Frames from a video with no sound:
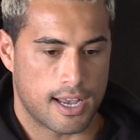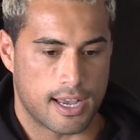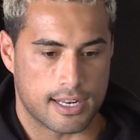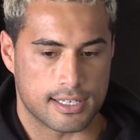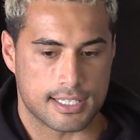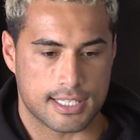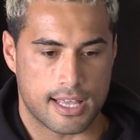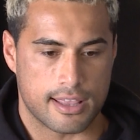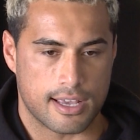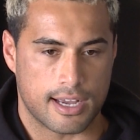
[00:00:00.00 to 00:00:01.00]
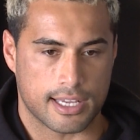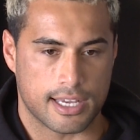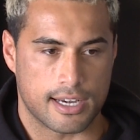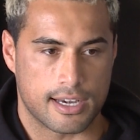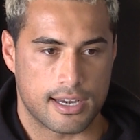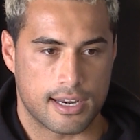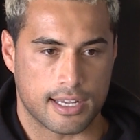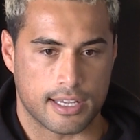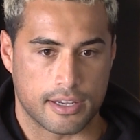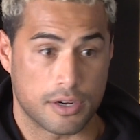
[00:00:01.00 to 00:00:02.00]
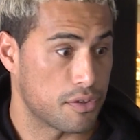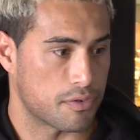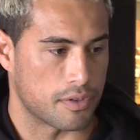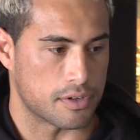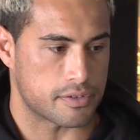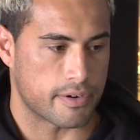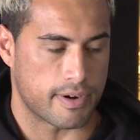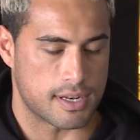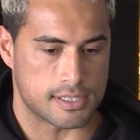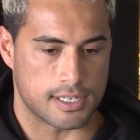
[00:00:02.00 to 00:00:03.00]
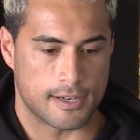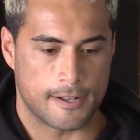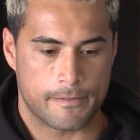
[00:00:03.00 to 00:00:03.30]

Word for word: and understand that I can I can go through those three rounds and,